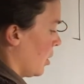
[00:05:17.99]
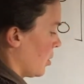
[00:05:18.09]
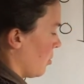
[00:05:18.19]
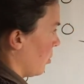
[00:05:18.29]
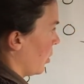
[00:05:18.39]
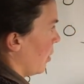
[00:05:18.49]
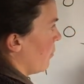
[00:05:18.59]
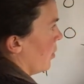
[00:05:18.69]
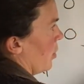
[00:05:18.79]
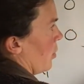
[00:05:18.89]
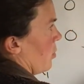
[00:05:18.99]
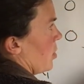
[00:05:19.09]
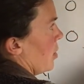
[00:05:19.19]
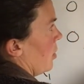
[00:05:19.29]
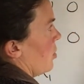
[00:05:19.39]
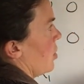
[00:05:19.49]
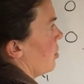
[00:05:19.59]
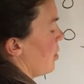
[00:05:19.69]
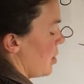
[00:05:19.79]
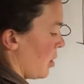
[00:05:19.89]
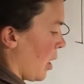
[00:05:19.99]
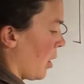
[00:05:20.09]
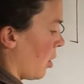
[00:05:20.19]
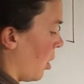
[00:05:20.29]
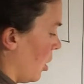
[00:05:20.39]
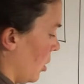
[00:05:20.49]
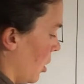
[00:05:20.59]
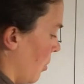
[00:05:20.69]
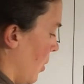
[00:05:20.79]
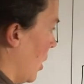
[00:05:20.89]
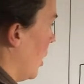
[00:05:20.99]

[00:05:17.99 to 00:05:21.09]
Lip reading: So we're looking for those zeros in the rest of that column.